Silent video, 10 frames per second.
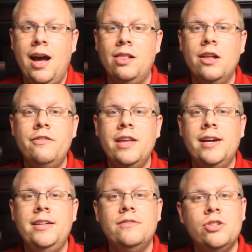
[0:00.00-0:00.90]
I love the
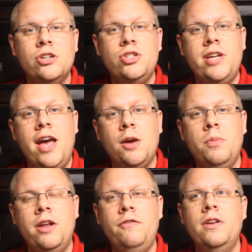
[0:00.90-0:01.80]
idea of church tech,
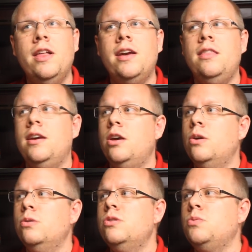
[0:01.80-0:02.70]
but I feel like it
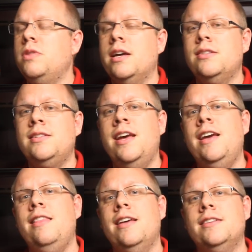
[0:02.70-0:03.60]
goes without
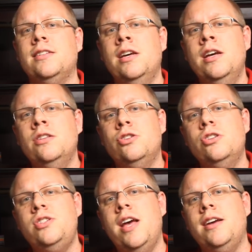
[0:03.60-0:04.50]
saying that
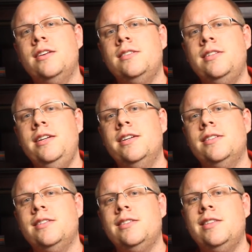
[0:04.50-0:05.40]
church tech is seen
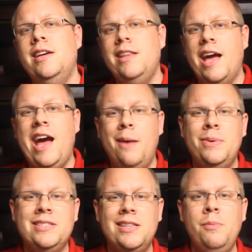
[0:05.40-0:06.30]
as this thing that
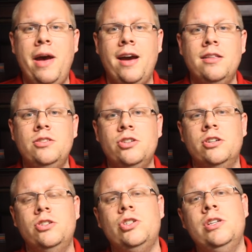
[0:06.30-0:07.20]
happens in the back of the
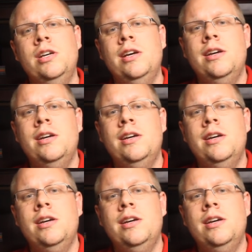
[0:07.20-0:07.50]
church.